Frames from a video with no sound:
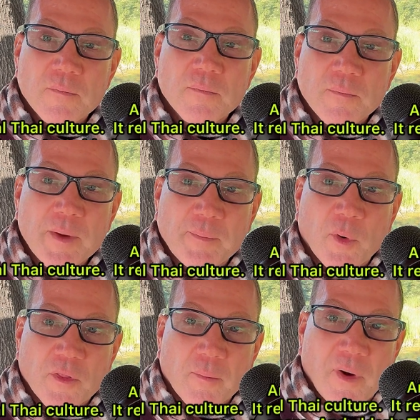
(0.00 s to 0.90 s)
people
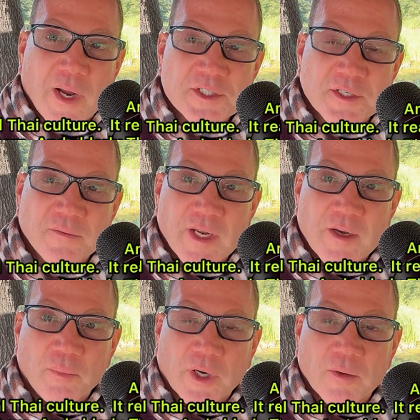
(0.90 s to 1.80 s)
with a boss and
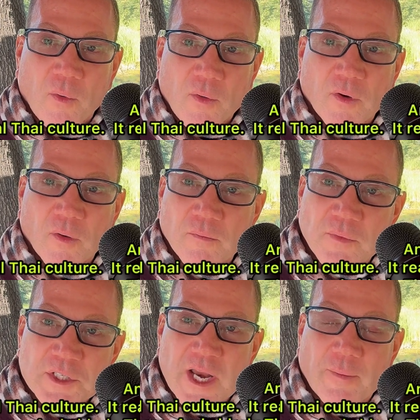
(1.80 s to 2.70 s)
a brick and mortar
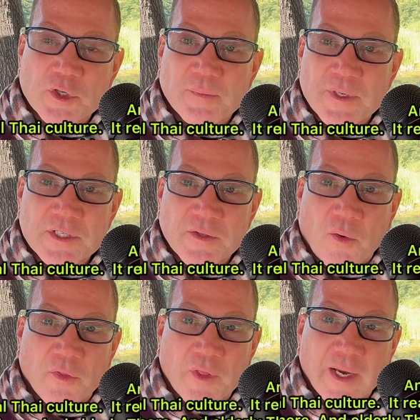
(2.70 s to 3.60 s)
establishments and the
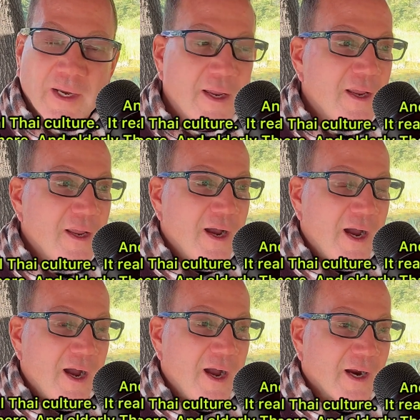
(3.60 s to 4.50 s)
whole thing,
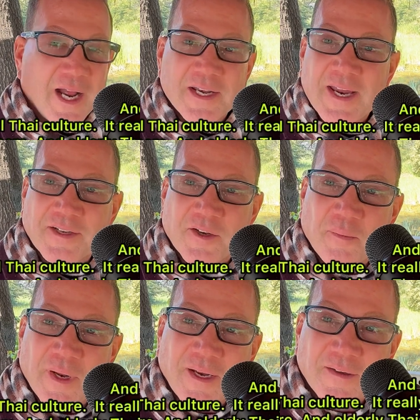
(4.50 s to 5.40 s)
contacted
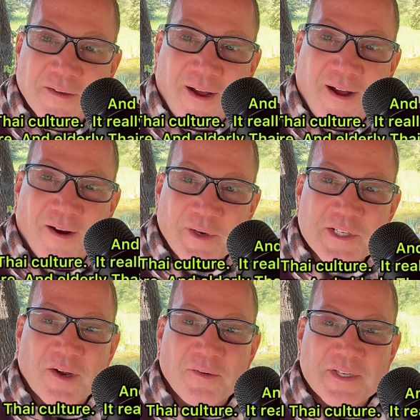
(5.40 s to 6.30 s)
me,
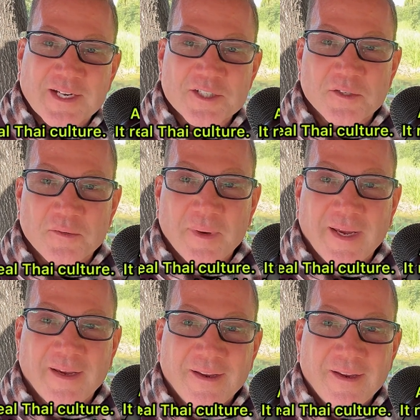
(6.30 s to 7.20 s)
reached out and texted
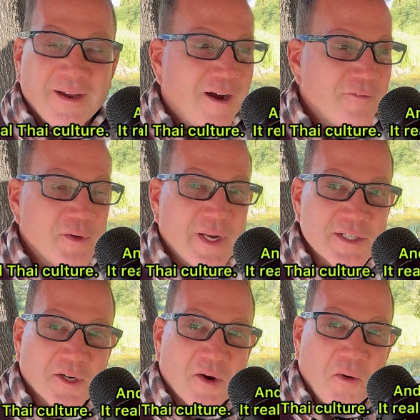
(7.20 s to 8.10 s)
me a few
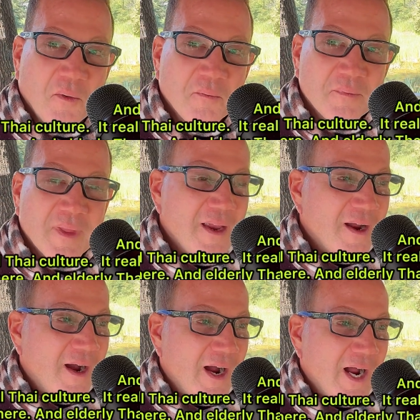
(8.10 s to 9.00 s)
days ago.
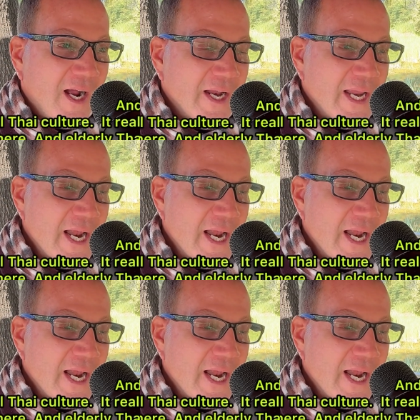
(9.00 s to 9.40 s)
And